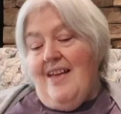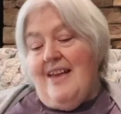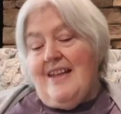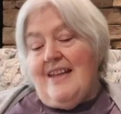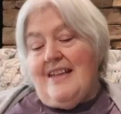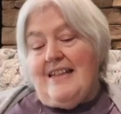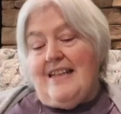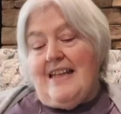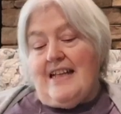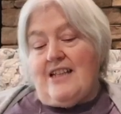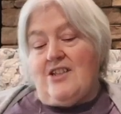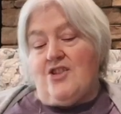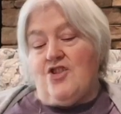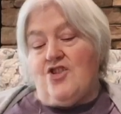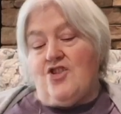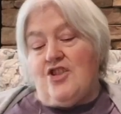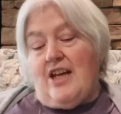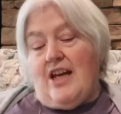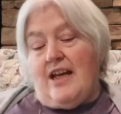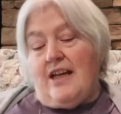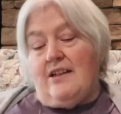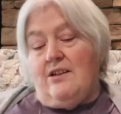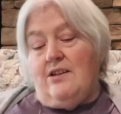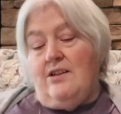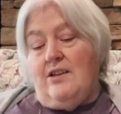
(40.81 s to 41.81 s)
The next
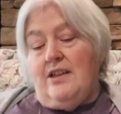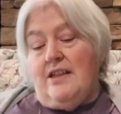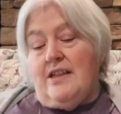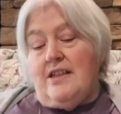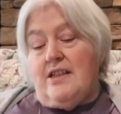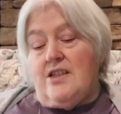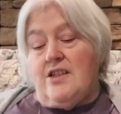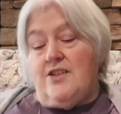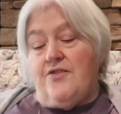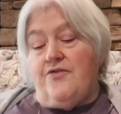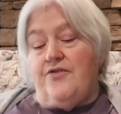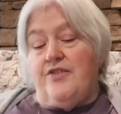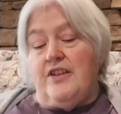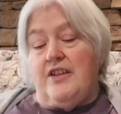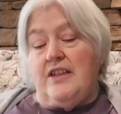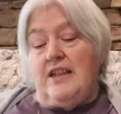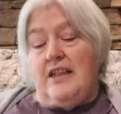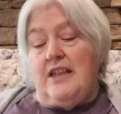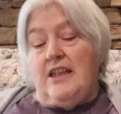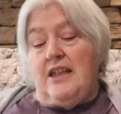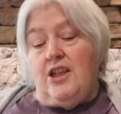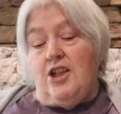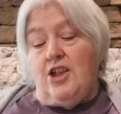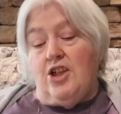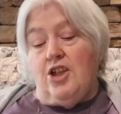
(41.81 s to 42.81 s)
channel is
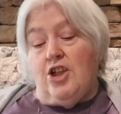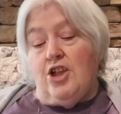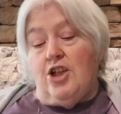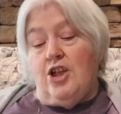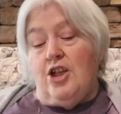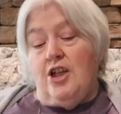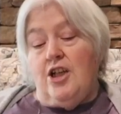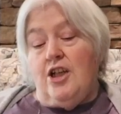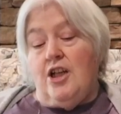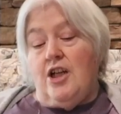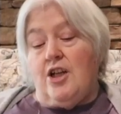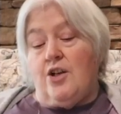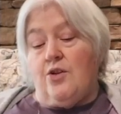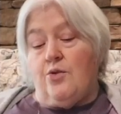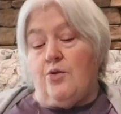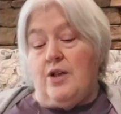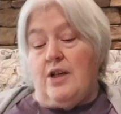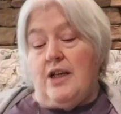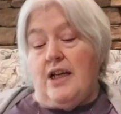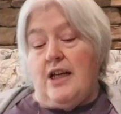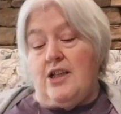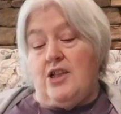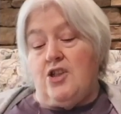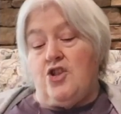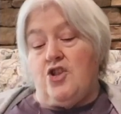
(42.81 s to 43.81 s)

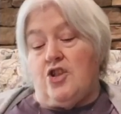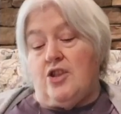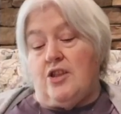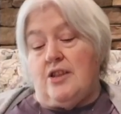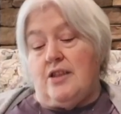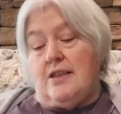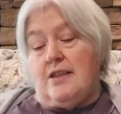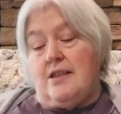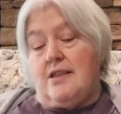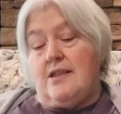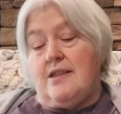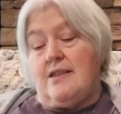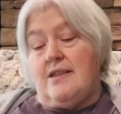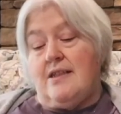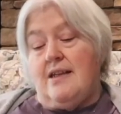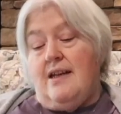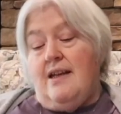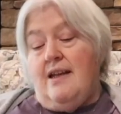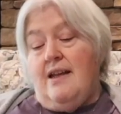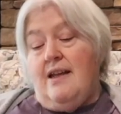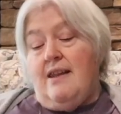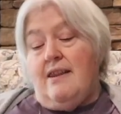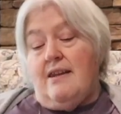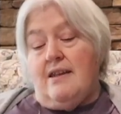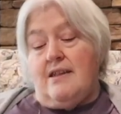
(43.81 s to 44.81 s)
VanirCreations.
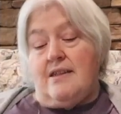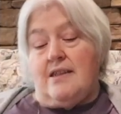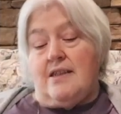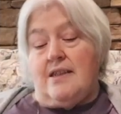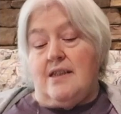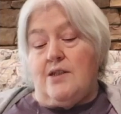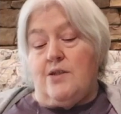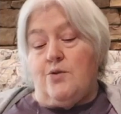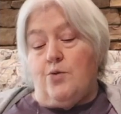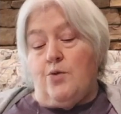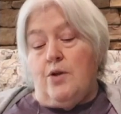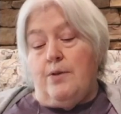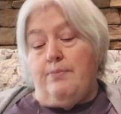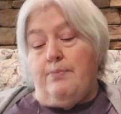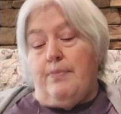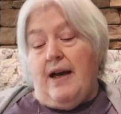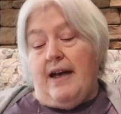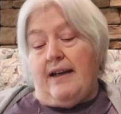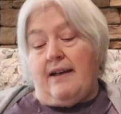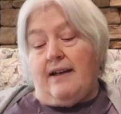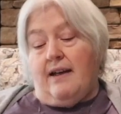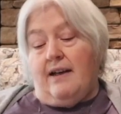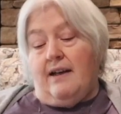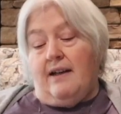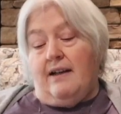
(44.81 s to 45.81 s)
This is
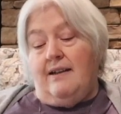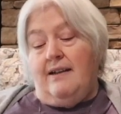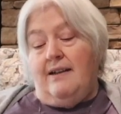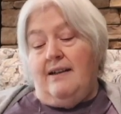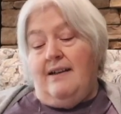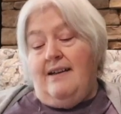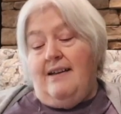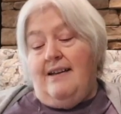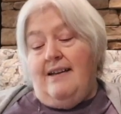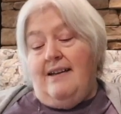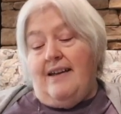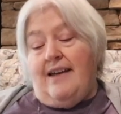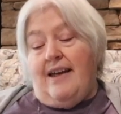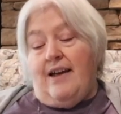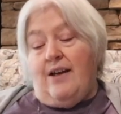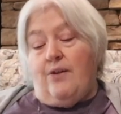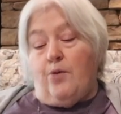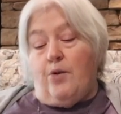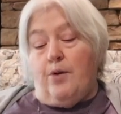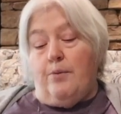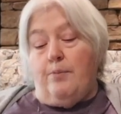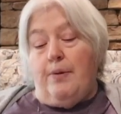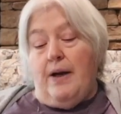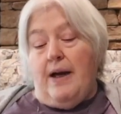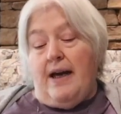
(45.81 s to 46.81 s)
Rebecca, and
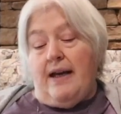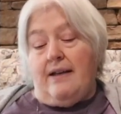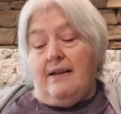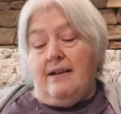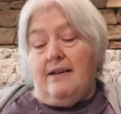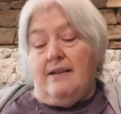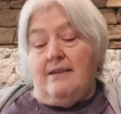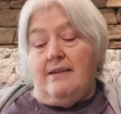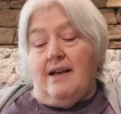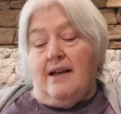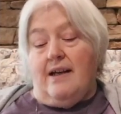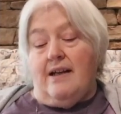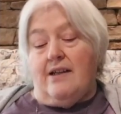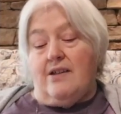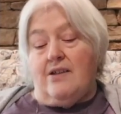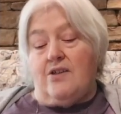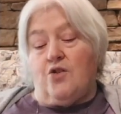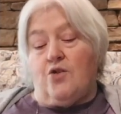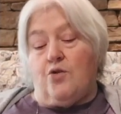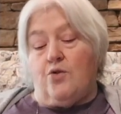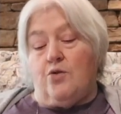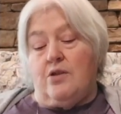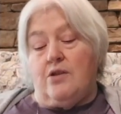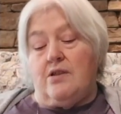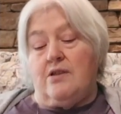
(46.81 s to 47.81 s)
Rebecca does
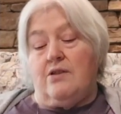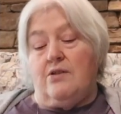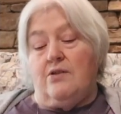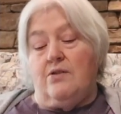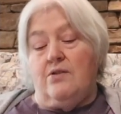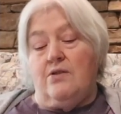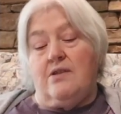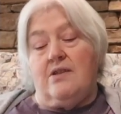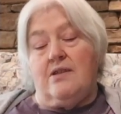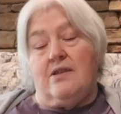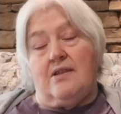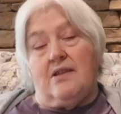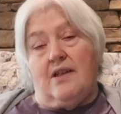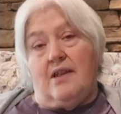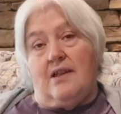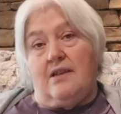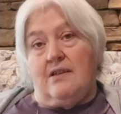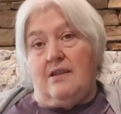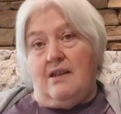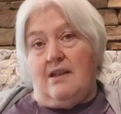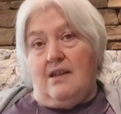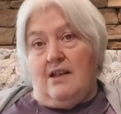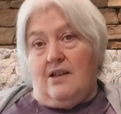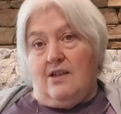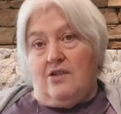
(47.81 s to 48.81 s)
crystal
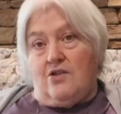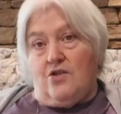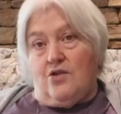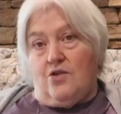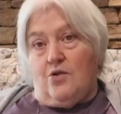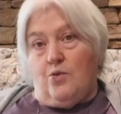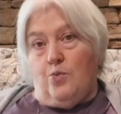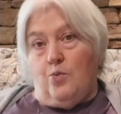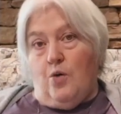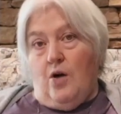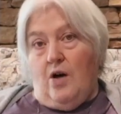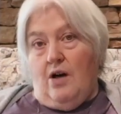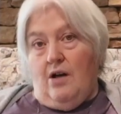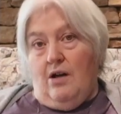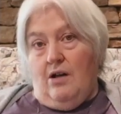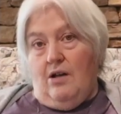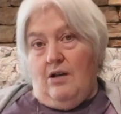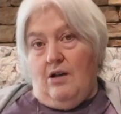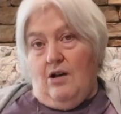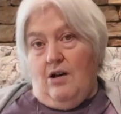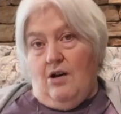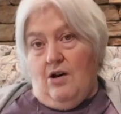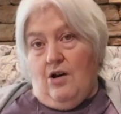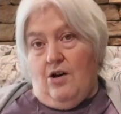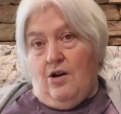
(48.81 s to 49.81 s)
suncatcher
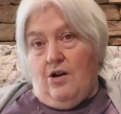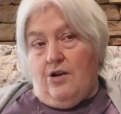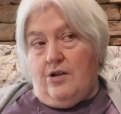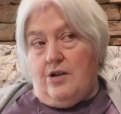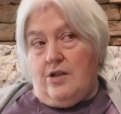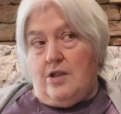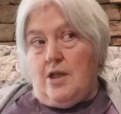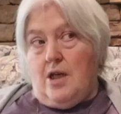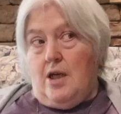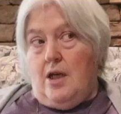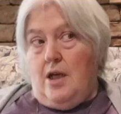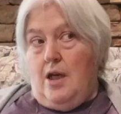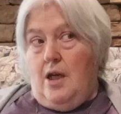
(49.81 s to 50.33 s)
wall art.